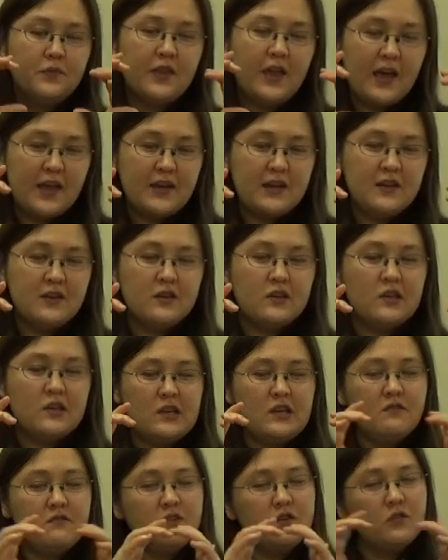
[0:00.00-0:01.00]
Then,
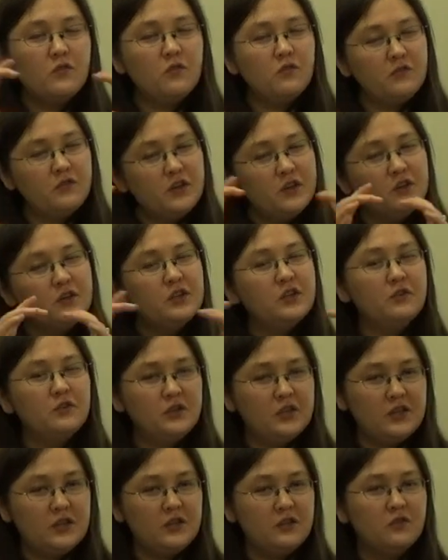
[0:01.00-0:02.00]
if you feel
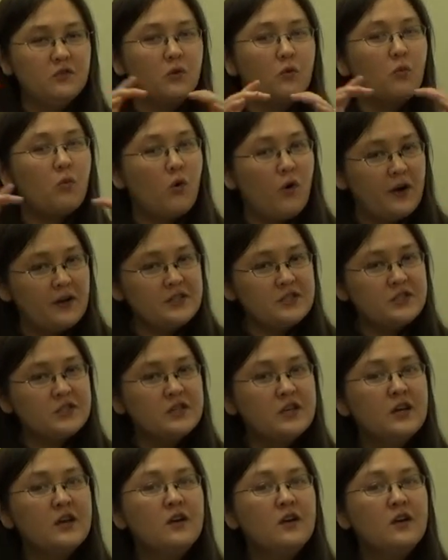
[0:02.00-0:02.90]
you need or want